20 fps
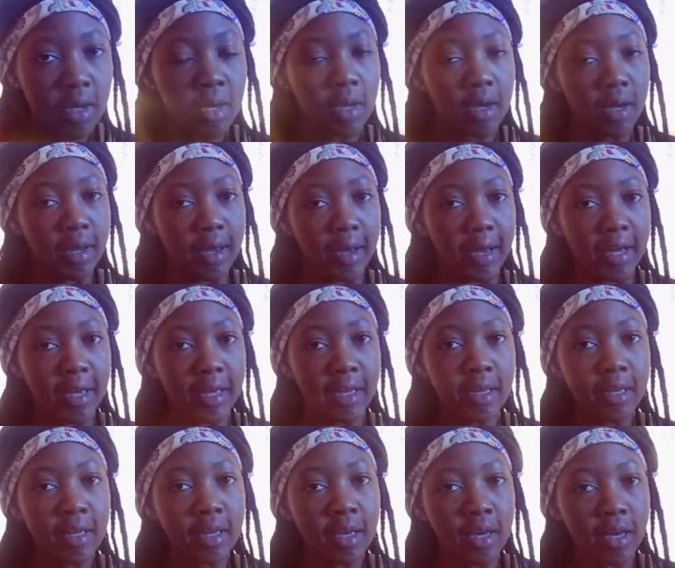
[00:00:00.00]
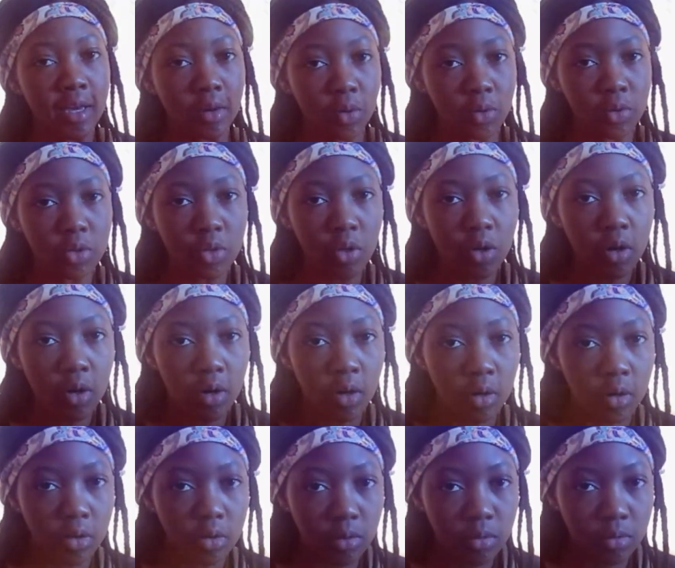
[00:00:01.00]
guy. And
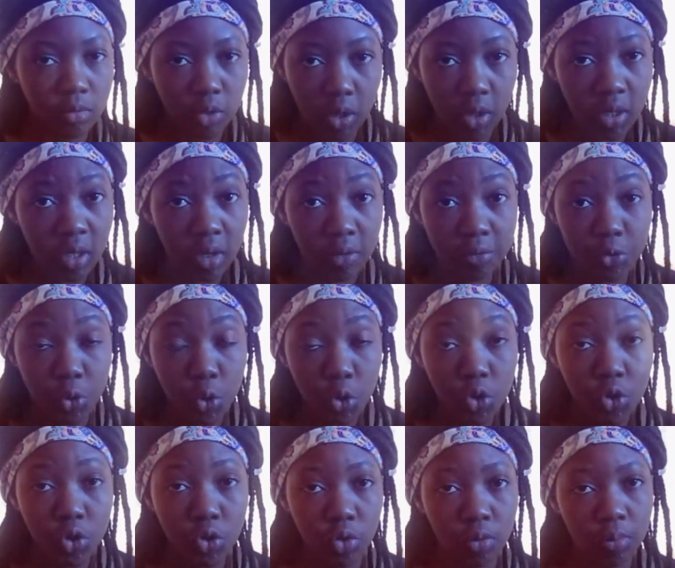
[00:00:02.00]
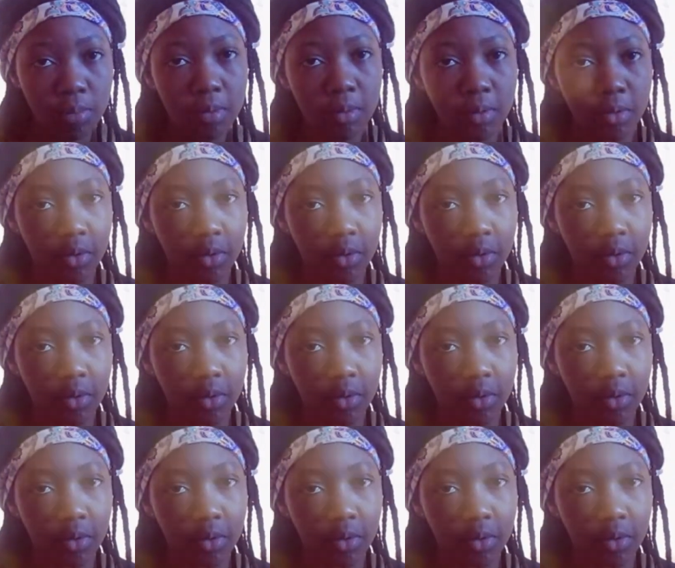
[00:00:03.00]
also, talking of YouTube,